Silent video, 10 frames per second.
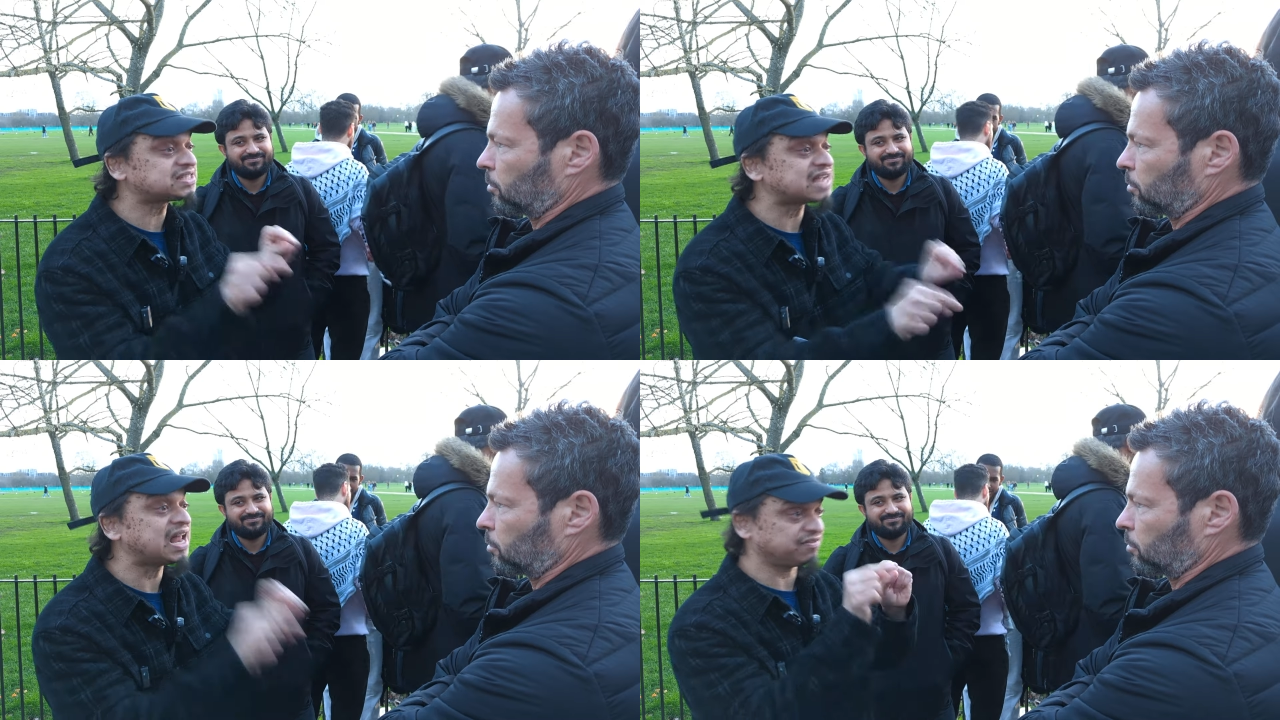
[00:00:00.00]

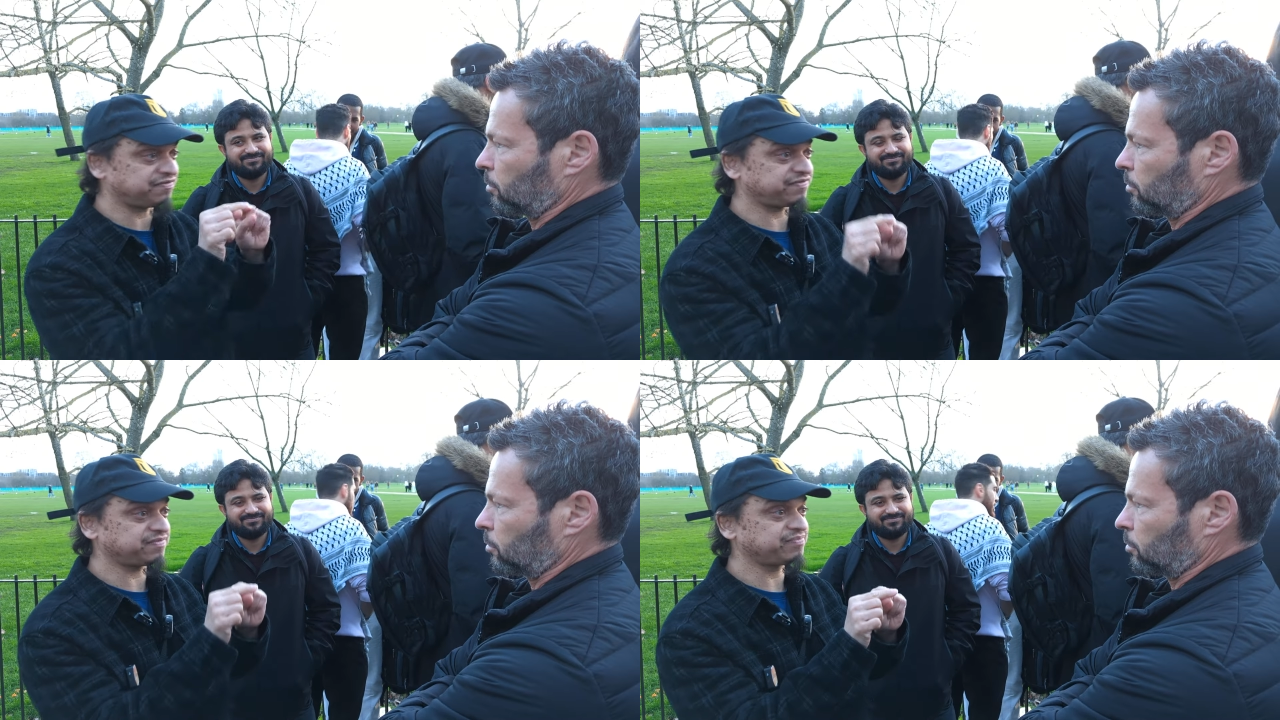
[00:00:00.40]

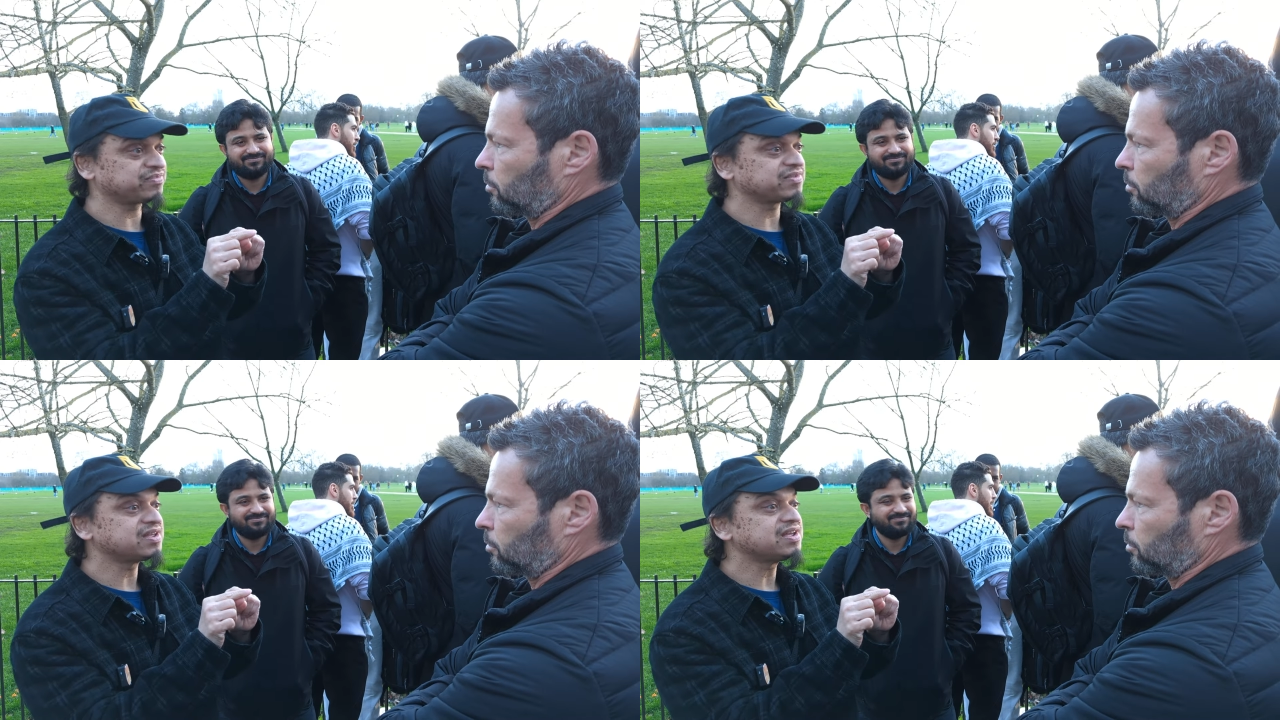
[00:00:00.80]
Speaker 1: itself
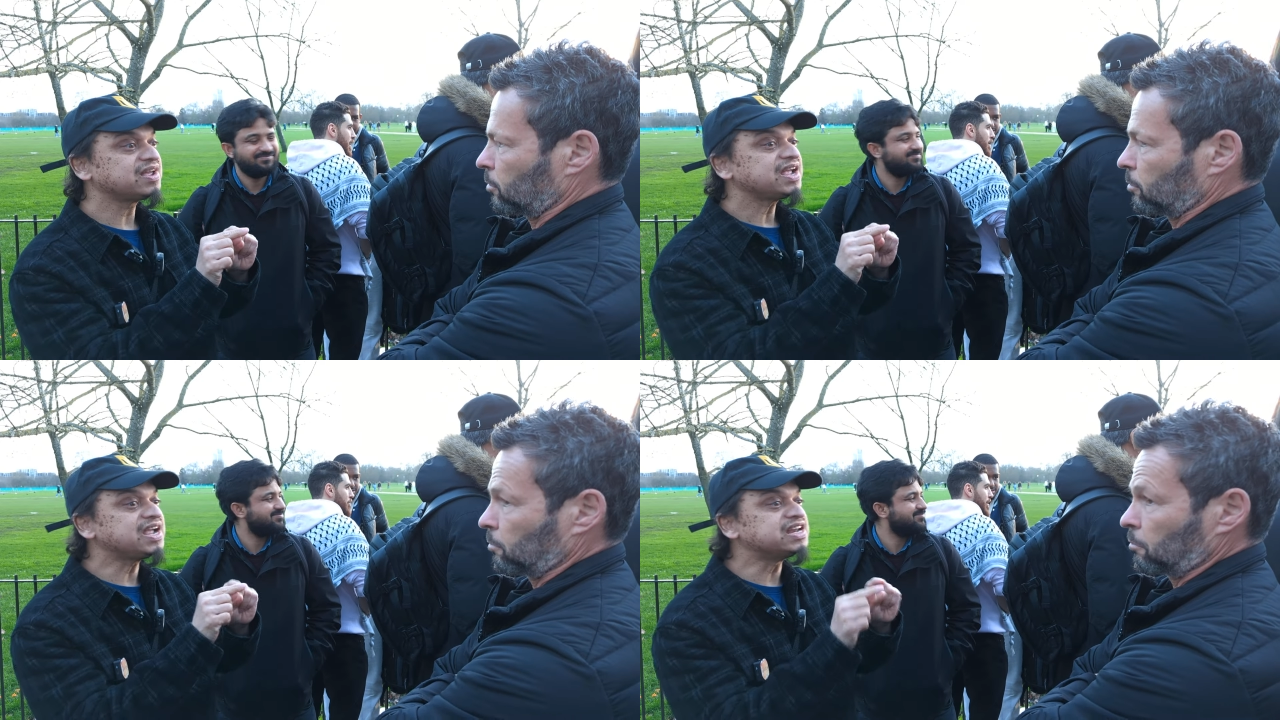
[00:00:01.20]

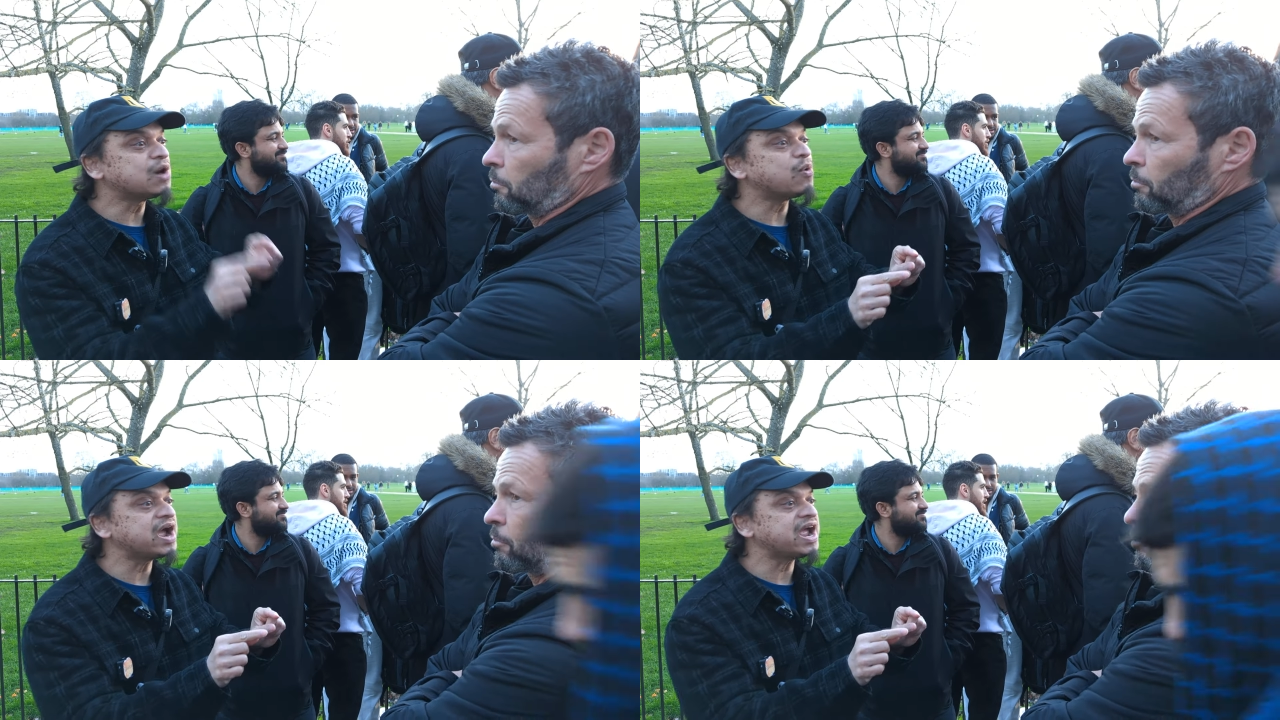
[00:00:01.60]
in
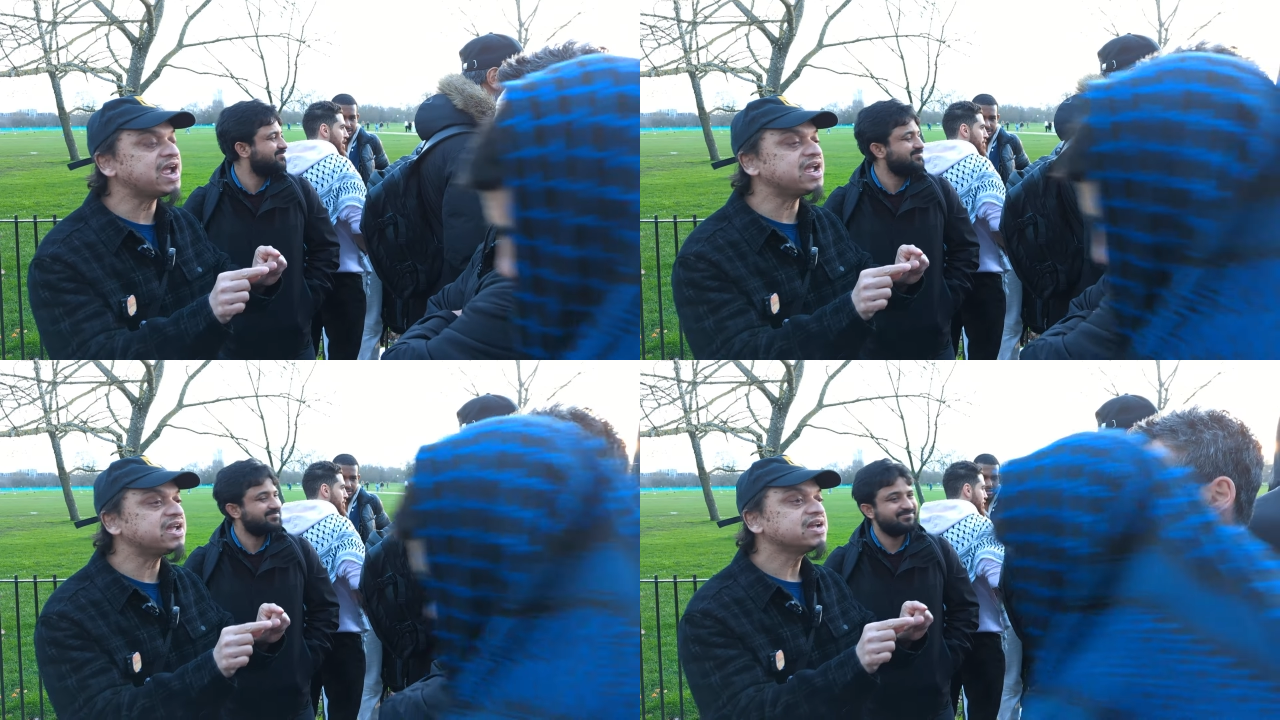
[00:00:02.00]
a
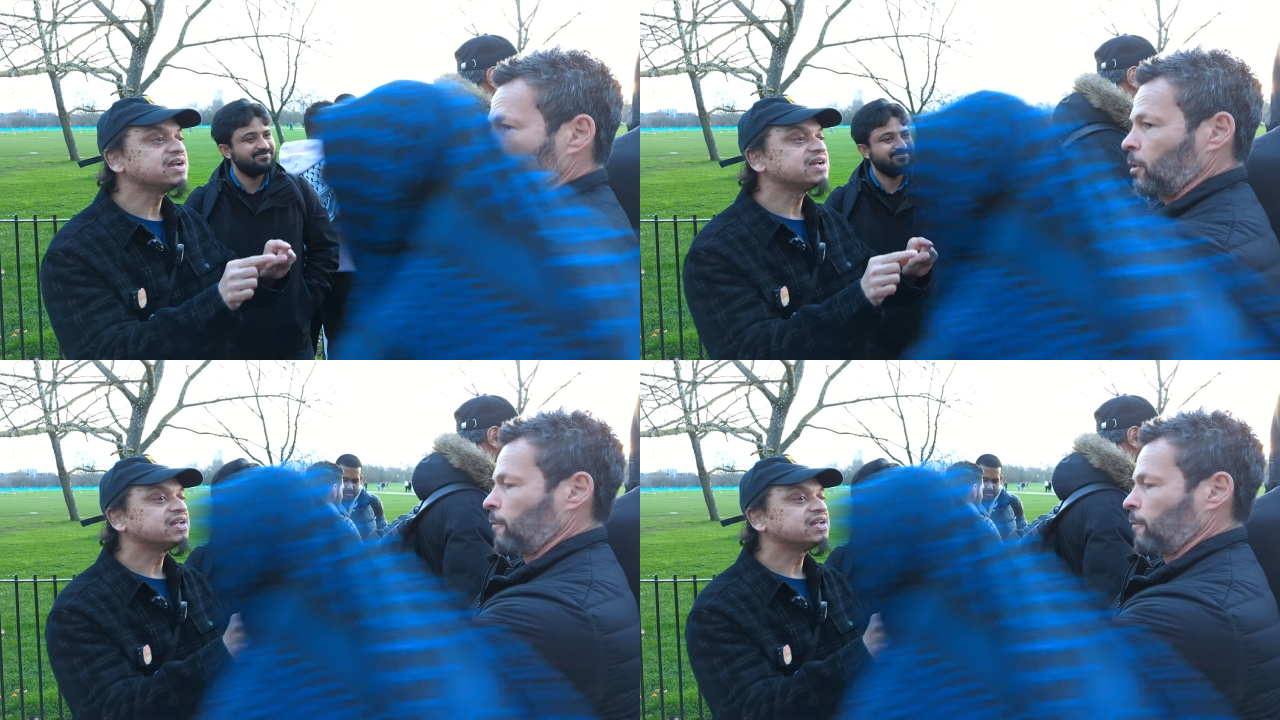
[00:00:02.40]
way